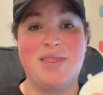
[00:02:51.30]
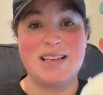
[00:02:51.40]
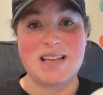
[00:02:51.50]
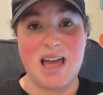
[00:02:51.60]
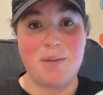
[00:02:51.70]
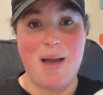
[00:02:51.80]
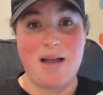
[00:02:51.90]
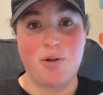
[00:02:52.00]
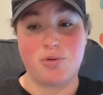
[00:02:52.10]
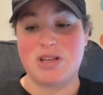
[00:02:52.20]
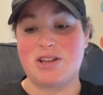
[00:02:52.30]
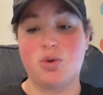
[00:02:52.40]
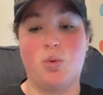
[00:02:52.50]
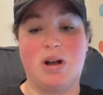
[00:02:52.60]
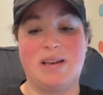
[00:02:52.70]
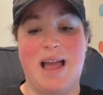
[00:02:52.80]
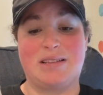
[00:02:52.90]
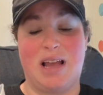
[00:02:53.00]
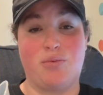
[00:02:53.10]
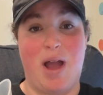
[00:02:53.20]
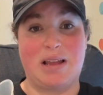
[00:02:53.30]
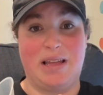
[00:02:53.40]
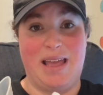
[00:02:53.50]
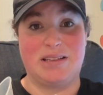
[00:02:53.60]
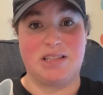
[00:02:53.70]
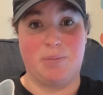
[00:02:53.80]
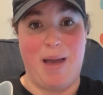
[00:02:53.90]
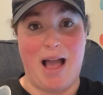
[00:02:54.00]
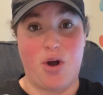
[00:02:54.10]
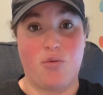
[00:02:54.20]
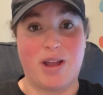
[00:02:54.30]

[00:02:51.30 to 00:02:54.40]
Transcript: This kind of backflow protector will connect directly into the back over